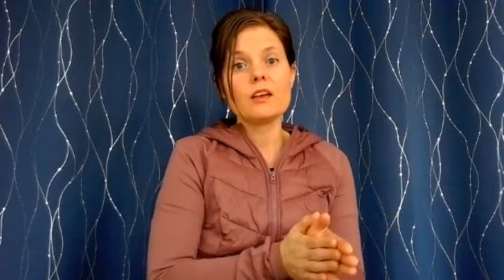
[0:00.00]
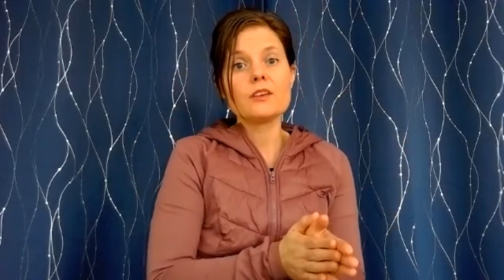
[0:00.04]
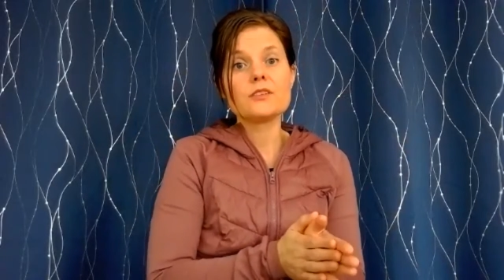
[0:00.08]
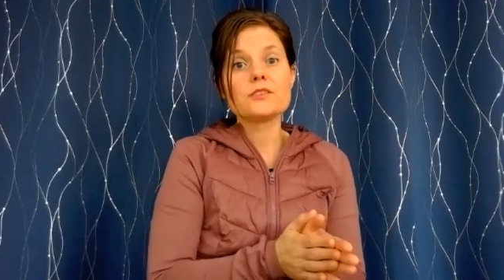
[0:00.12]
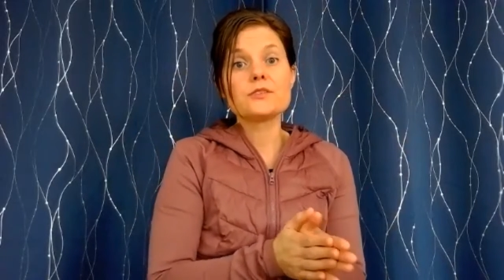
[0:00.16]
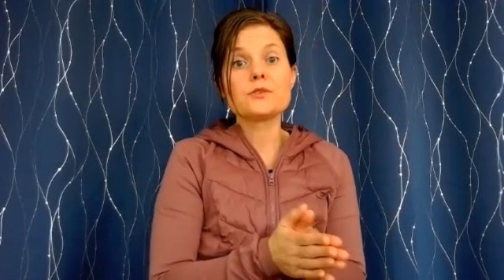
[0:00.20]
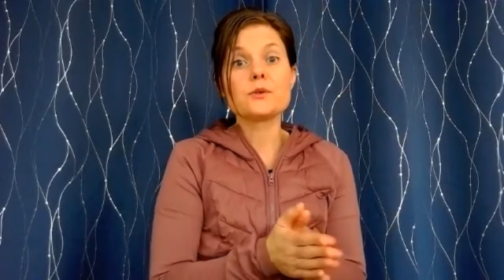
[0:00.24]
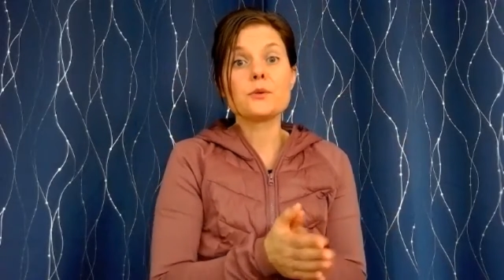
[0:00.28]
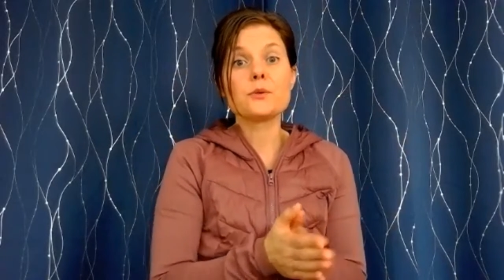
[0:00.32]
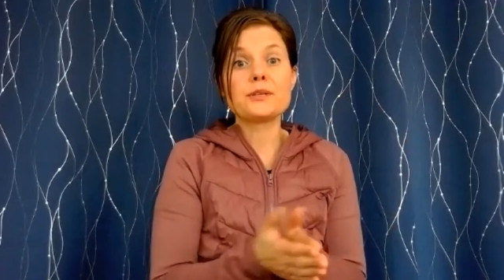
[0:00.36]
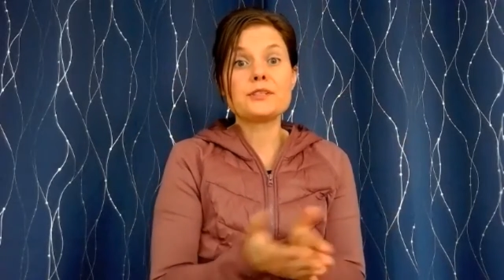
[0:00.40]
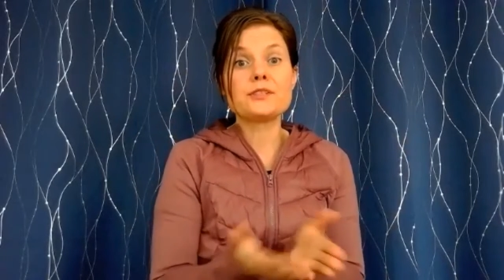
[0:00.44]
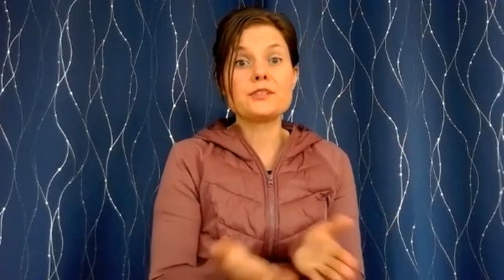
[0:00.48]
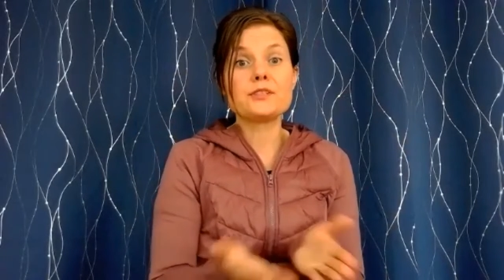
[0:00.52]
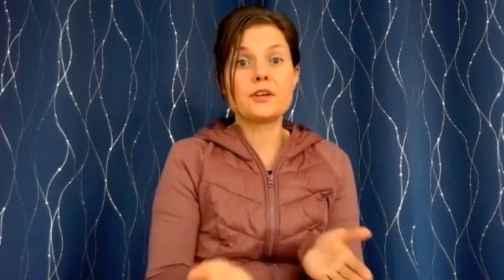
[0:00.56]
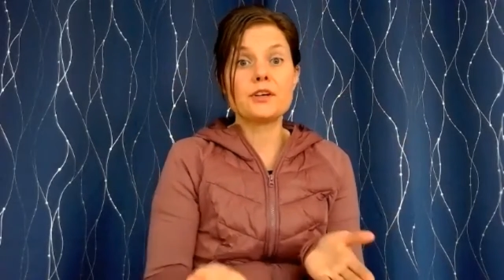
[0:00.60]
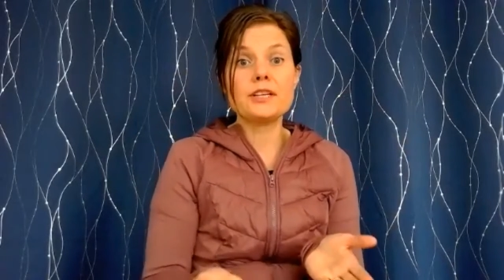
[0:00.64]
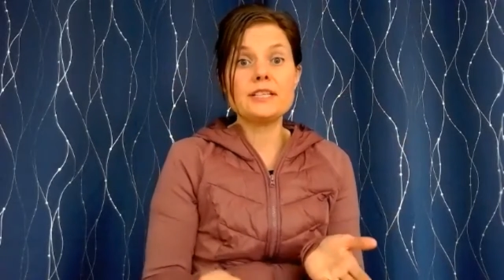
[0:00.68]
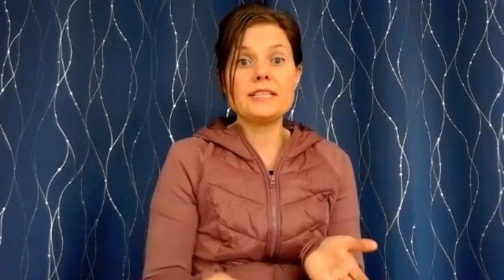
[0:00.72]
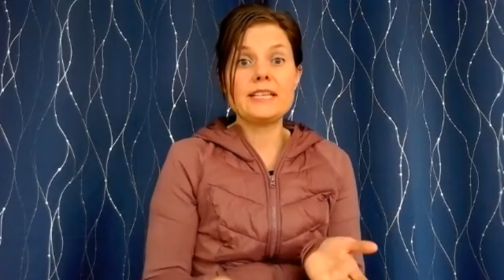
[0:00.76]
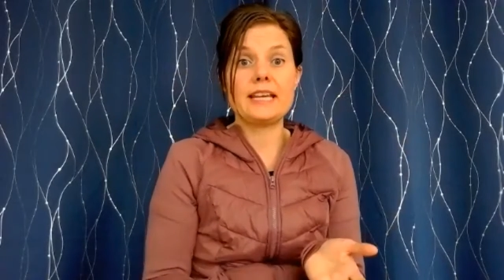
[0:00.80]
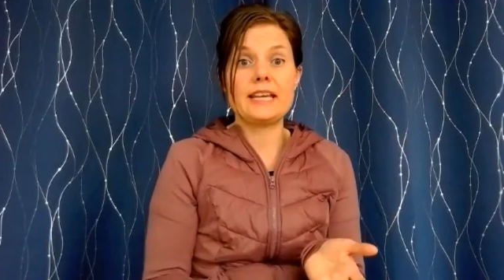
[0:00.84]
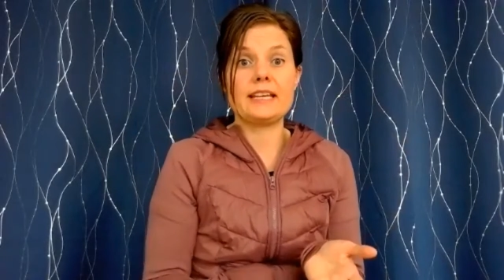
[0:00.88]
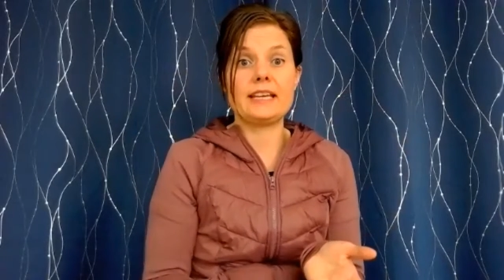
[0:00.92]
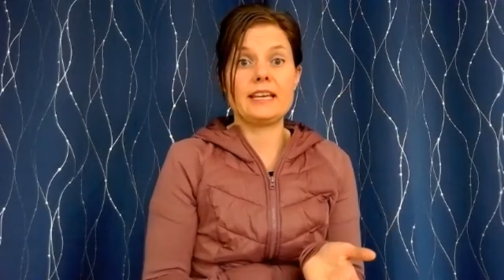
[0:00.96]
So I
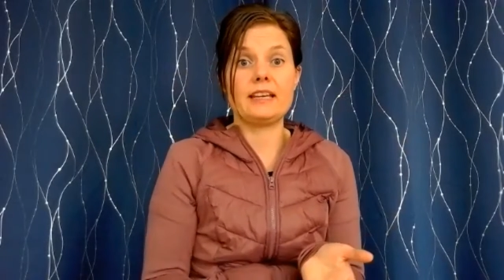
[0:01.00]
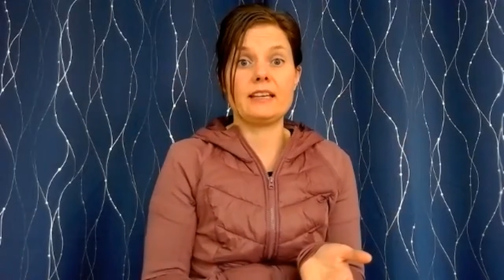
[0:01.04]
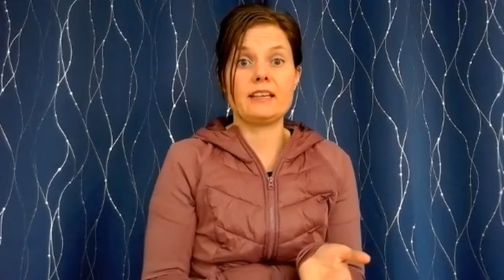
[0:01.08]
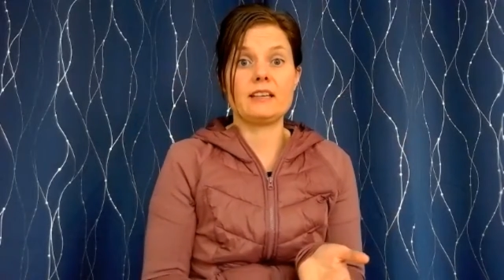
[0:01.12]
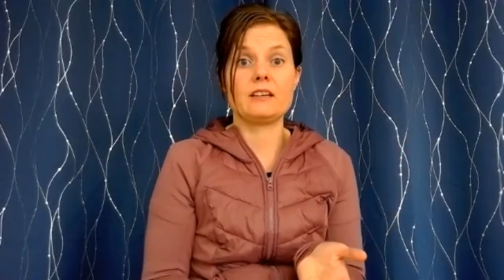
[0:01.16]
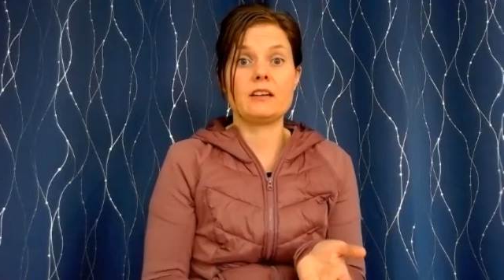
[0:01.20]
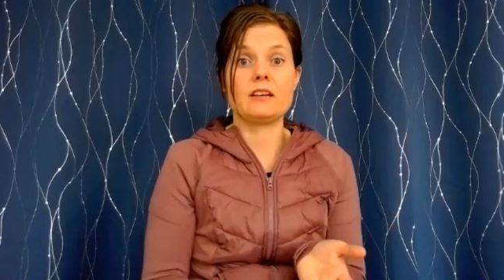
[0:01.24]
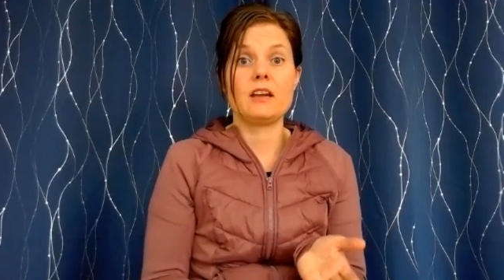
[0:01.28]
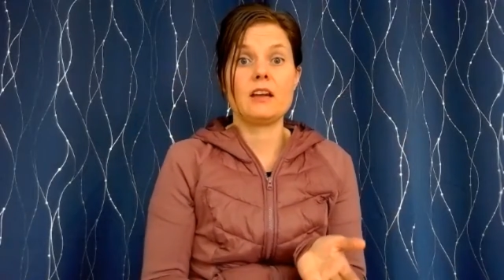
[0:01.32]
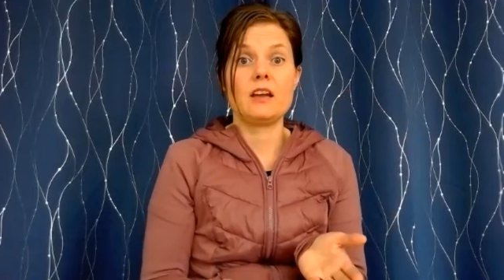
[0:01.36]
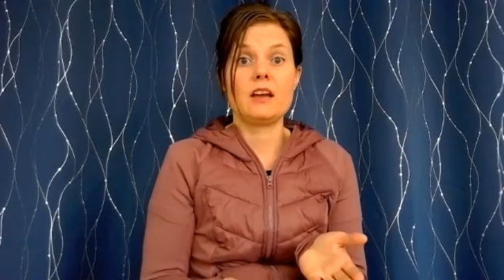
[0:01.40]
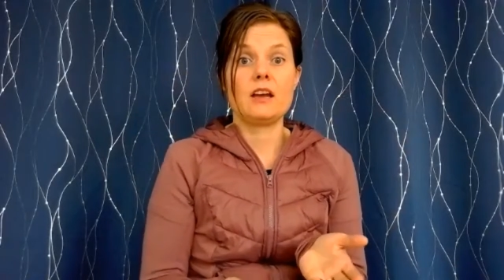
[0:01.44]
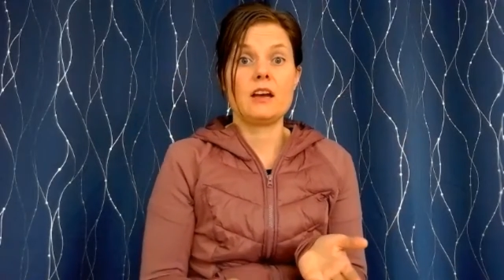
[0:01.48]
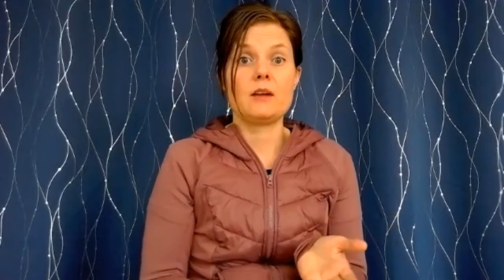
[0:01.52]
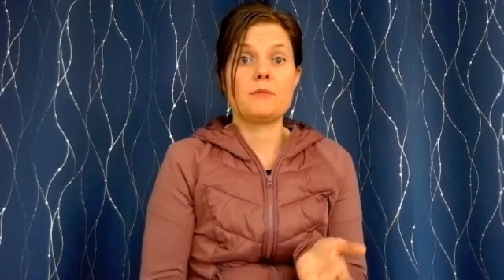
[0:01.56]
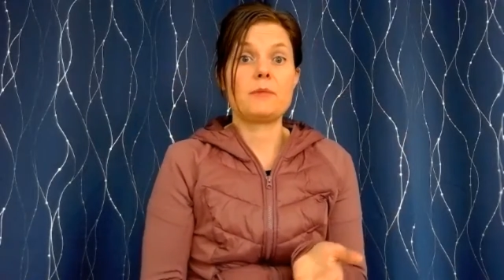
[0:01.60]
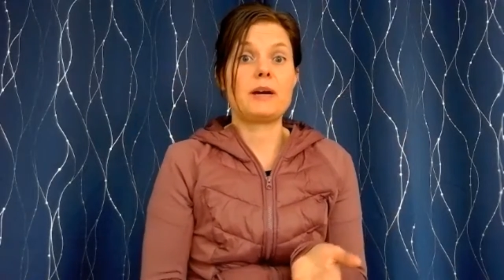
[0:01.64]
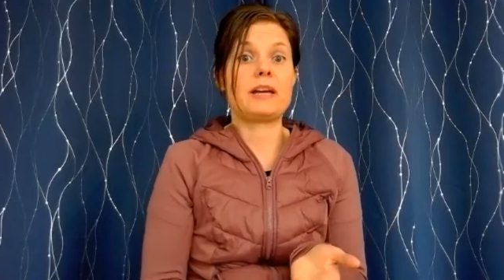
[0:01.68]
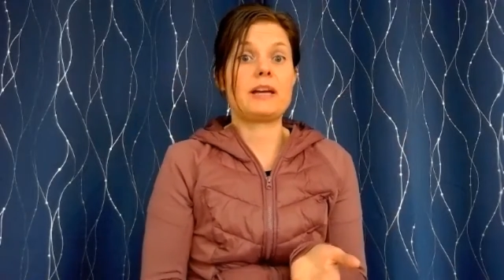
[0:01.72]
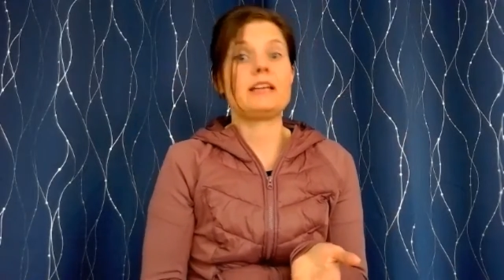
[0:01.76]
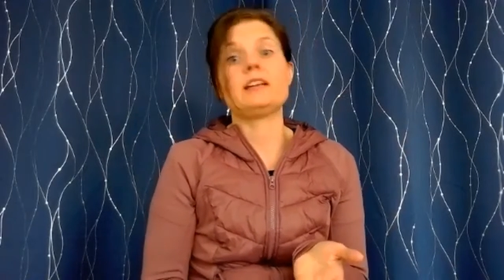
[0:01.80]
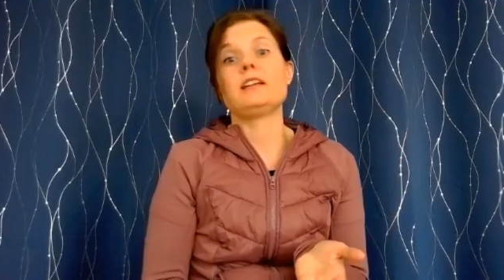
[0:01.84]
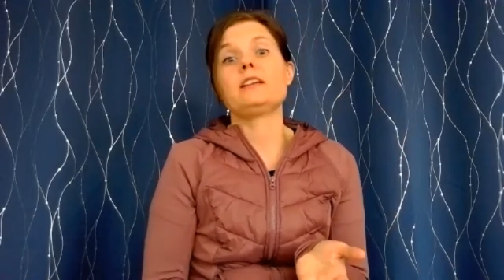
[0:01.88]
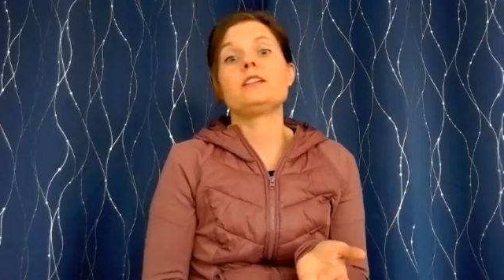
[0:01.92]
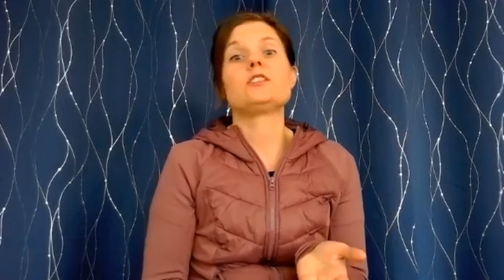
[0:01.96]
started taking
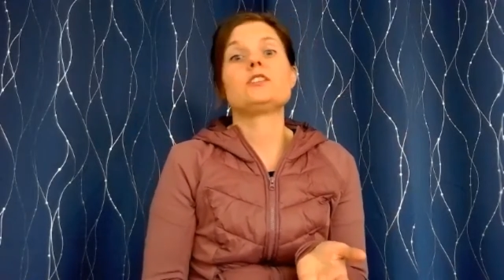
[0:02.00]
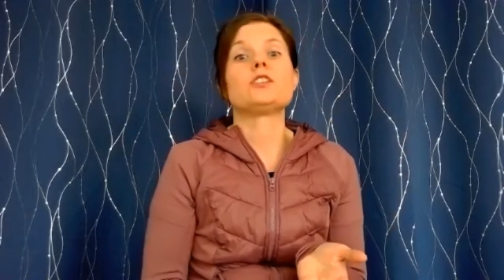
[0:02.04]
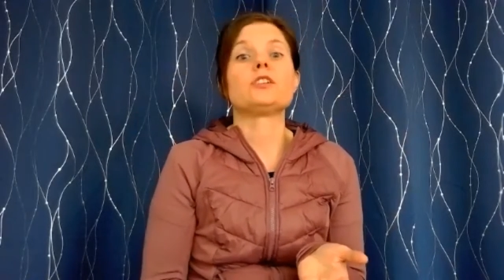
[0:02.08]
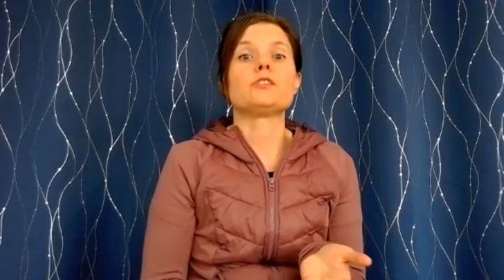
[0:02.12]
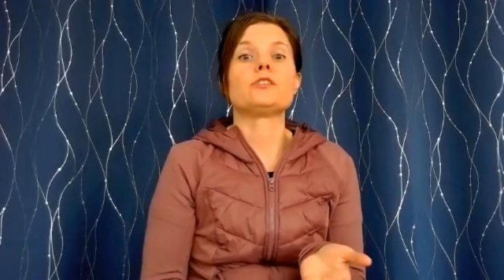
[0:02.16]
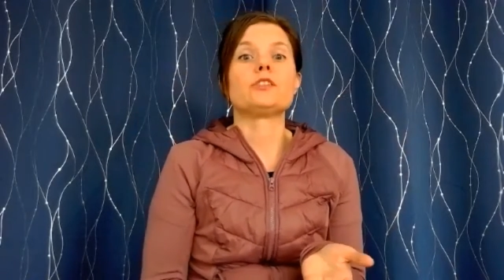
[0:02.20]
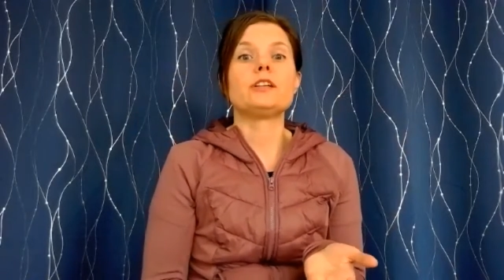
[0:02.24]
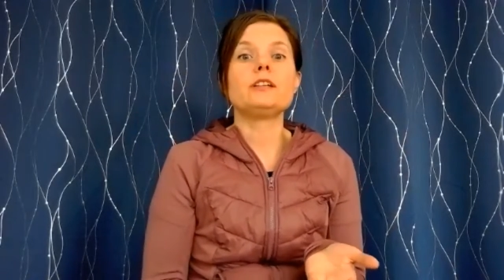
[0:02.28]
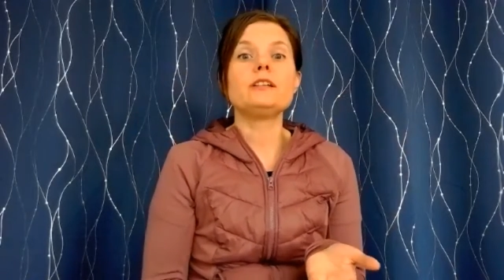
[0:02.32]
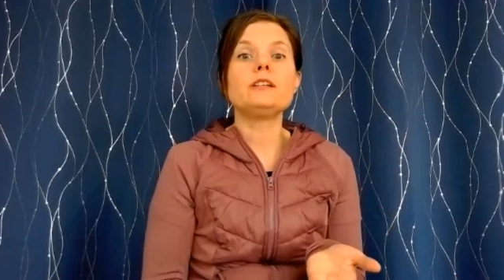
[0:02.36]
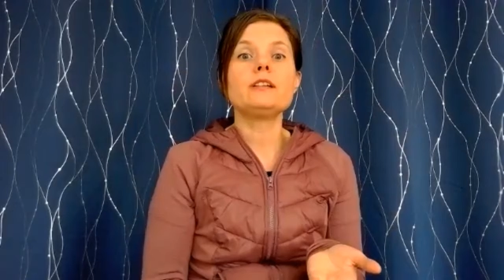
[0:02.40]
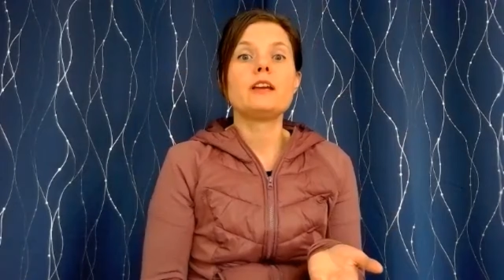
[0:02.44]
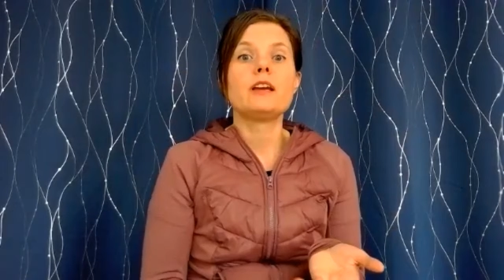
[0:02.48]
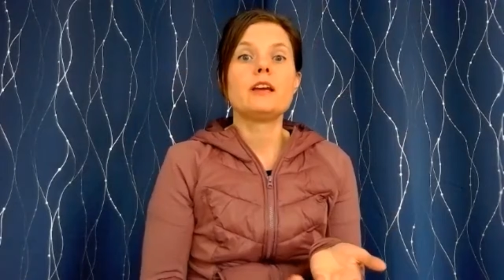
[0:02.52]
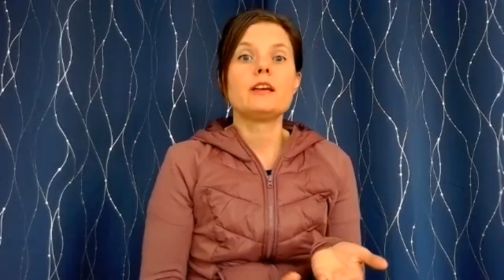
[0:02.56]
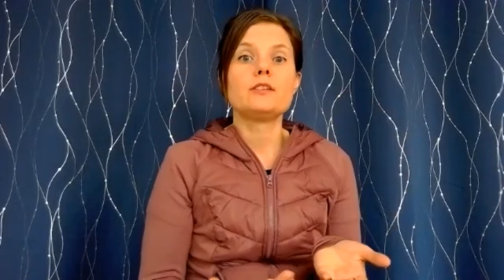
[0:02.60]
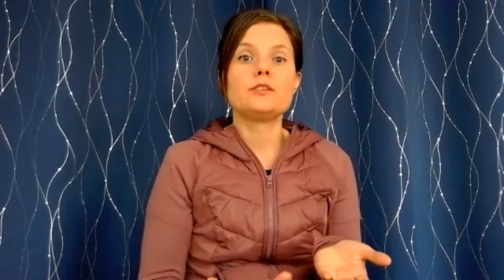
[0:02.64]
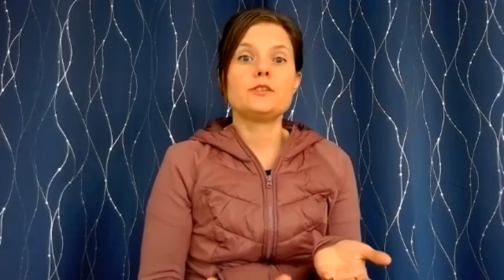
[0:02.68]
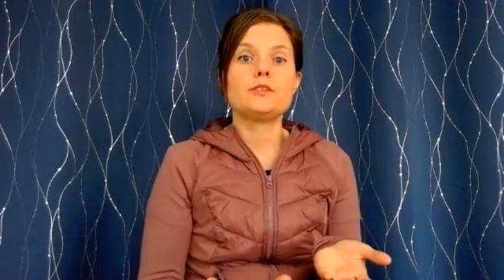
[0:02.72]
my children